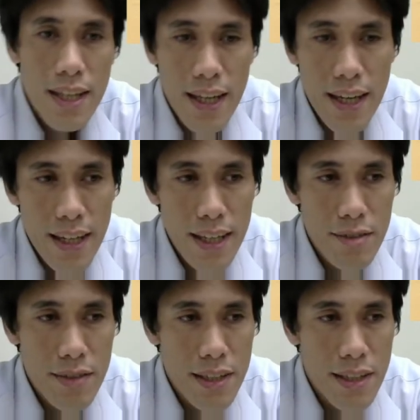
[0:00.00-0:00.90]
And I have
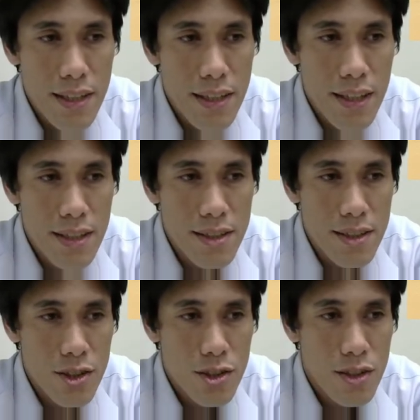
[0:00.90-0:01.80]
a nice
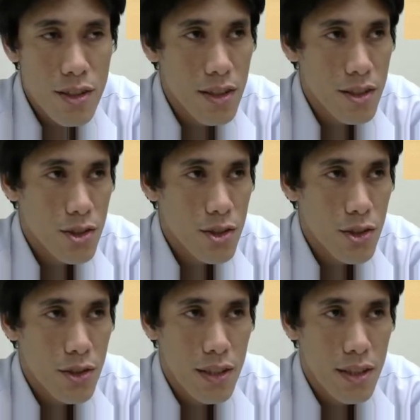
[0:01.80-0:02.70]

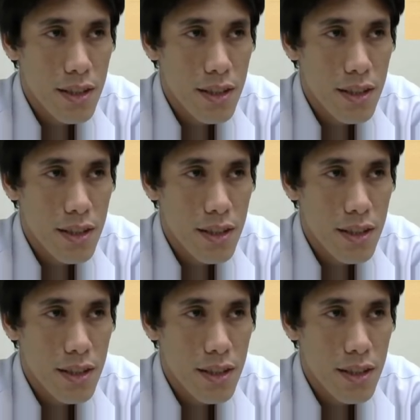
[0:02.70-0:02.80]
story